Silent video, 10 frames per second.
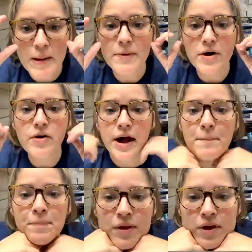So,
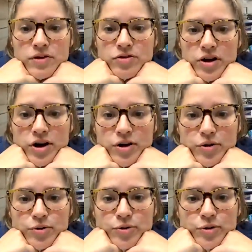ooh, I like them
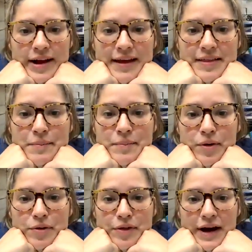both.
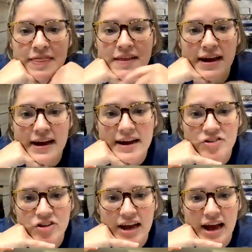I think I
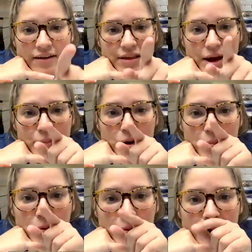actually have that
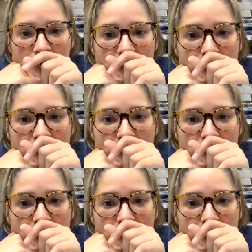purple one.